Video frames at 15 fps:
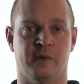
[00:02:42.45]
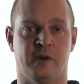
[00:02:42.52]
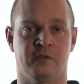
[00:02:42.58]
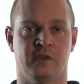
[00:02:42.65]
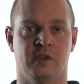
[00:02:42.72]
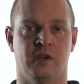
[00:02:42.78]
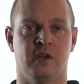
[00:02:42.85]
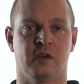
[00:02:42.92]

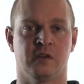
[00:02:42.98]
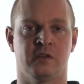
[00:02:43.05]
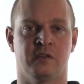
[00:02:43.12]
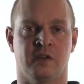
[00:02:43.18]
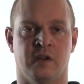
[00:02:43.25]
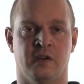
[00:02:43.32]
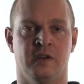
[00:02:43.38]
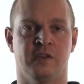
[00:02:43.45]
modes could
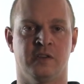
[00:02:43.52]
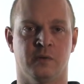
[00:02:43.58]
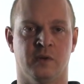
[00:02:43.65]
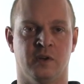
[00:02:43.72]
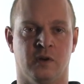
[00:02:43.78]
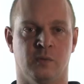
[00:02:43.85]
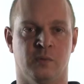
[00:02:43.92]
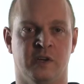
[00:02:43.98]
certainly do
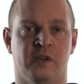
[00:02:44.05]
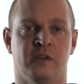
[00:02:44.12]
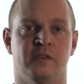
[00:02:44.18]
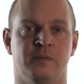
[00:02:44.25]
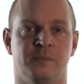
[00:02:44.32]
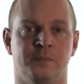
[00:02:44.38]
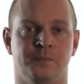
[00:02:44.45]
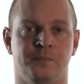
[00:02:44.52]
a lot worse.